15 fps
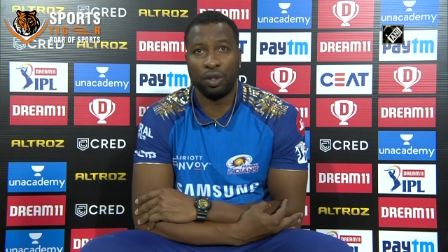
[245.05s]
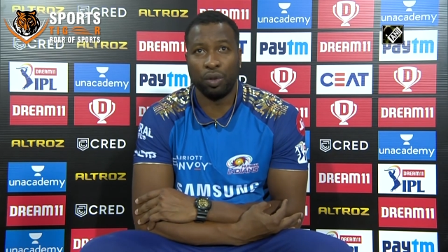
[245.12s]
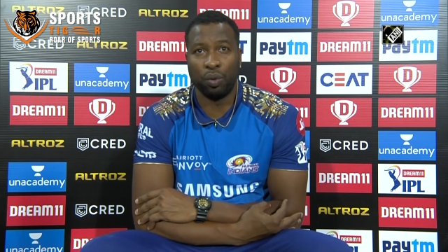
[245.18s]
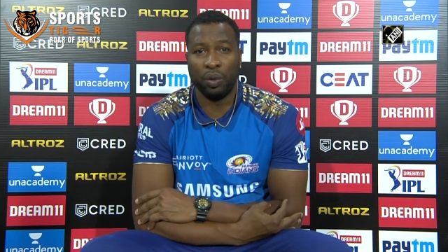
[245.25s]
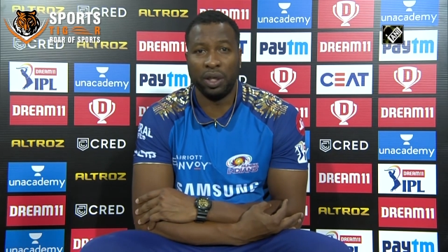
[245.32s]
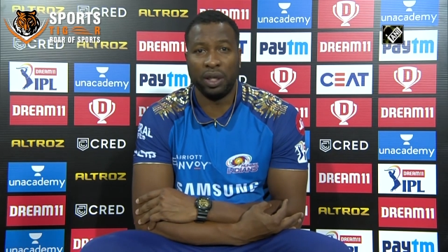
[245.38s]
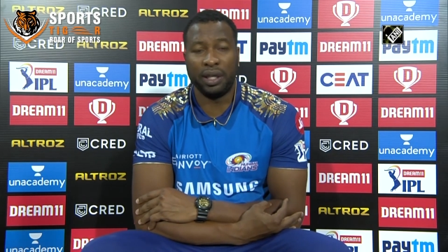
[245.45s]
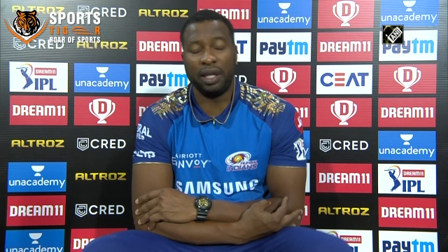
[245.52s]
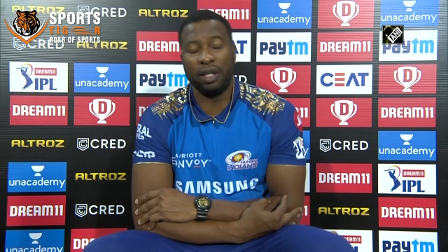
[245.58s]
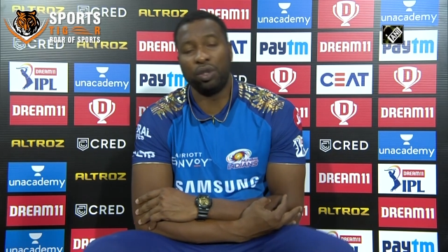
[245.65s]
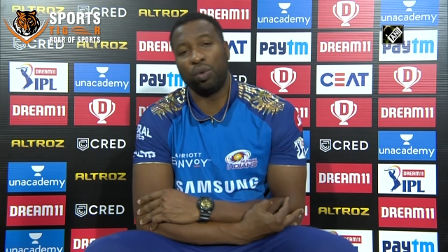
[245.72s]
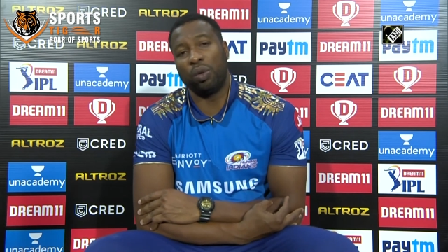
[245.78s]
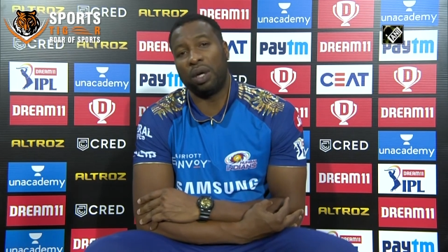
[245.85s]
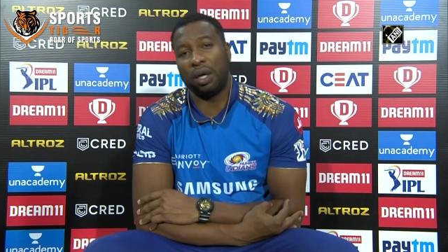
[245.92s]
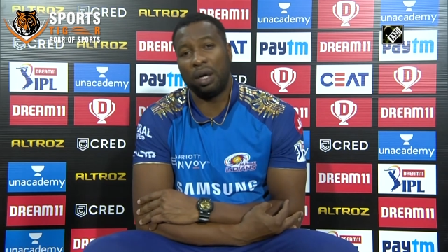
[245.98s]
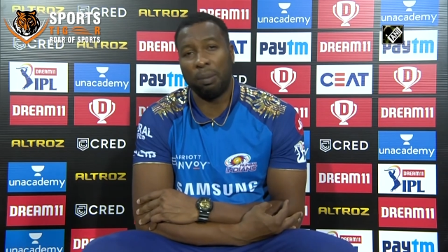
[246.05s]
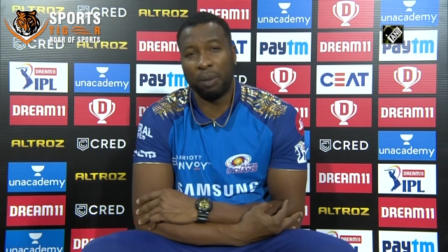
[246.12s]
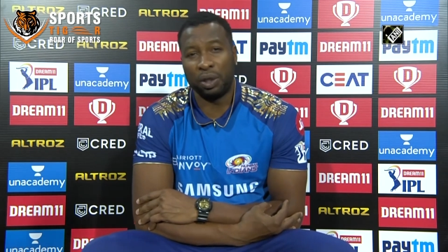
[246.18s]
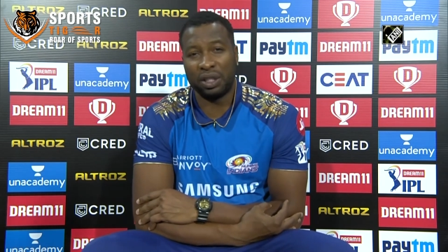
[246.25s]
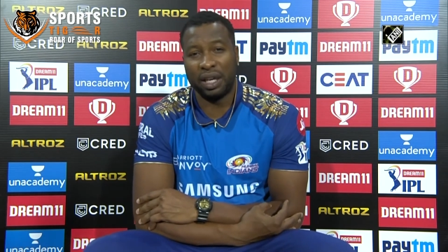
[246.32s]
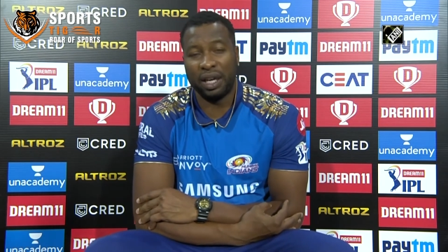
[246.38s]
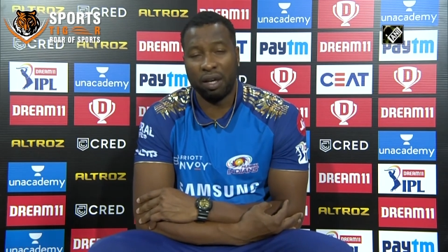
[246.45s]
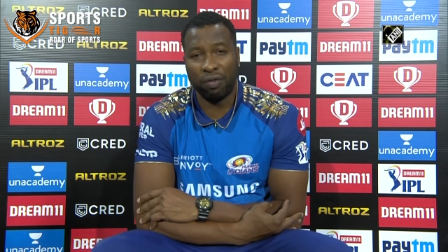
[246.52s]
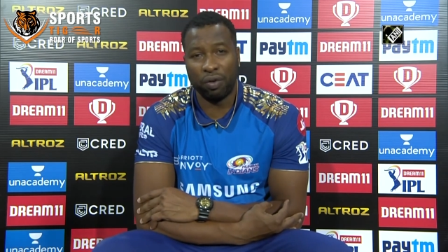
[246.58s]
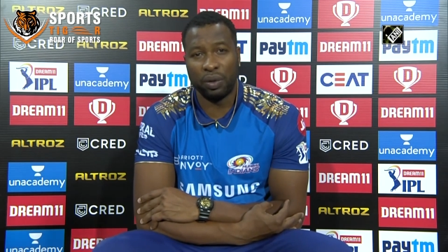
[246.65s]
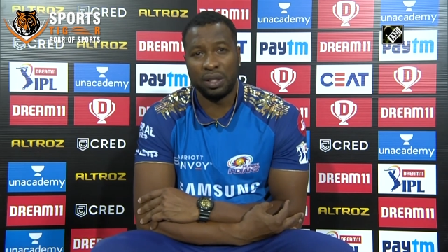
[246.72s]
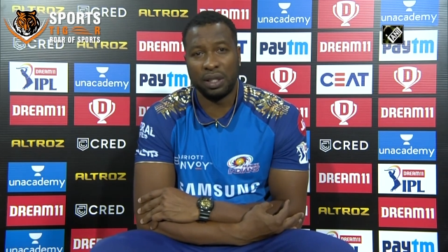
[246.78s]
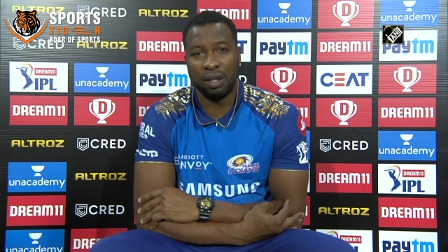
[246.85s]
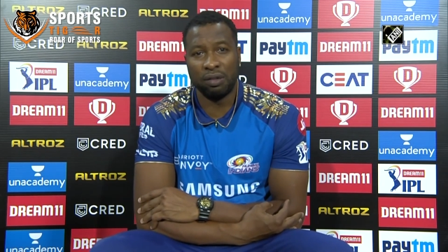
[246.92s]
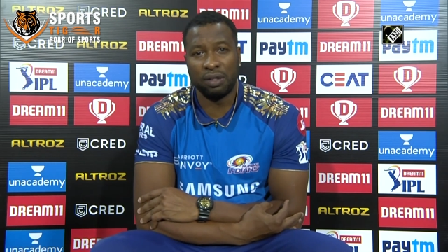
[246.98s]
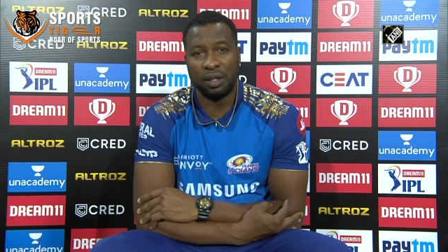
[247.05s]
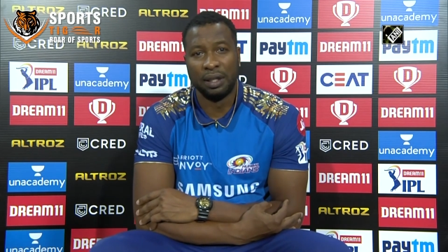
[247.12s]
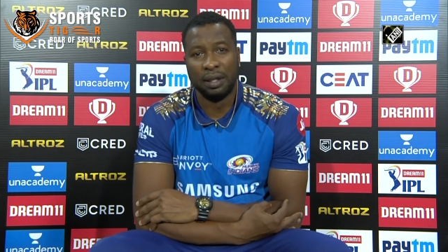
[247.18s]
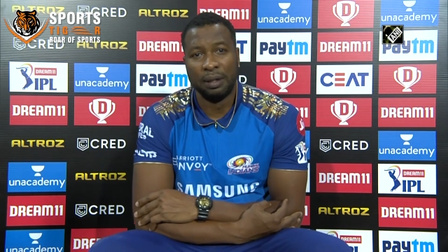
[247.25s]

So we're not getting too much ahead of ourselves.